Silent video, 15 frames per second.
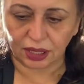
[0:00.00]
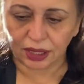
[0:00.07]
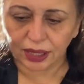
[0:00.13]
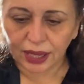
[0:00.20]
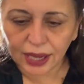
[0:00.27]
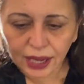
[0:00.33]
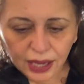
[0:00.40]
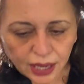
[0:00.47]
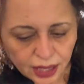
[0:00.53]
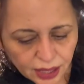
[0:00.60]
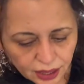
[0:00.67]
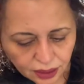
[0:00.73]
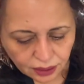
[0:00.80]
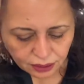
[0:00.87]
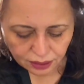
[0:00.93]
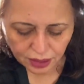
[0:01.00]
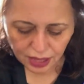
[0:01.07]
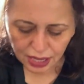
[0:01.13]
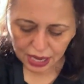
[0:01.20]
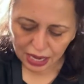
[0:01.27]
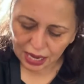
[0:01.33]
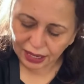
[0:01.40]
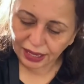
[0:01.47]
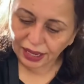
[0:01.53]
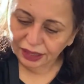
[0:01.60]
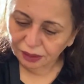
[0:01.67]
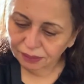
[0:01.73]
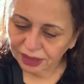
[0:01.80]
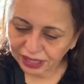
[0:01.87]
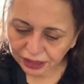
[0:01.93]
and I kind of
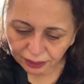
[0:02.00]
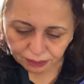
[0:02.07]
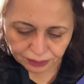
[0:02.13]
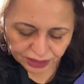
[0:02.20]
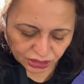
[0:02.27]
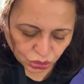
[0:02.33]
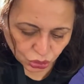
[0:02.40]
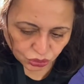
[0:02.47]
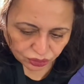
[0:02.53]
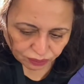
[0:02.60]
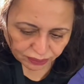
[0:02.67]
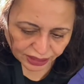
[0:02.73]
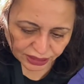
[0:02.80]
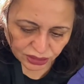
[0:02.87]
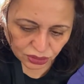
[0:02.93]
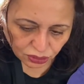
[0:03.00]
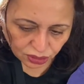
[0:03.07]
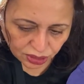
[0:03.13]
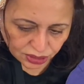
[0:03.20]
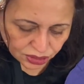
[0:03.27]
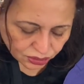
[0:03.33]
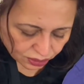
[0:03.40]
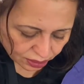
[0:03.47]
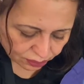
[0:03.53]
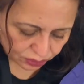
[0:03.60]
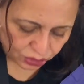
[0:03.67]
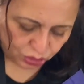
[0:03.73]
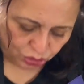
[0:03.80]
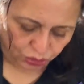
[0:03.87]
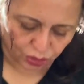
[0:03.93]
make a mixture of my sauce, so I will
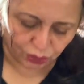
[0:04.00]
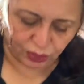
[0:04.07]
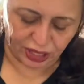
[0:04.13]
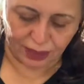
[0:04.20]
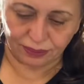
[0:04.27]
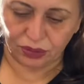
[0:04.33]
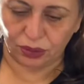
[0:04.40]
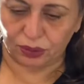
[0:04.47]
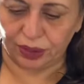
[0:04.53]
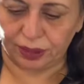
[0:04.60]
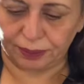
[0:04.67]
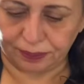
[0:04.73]
show you what I'm doing.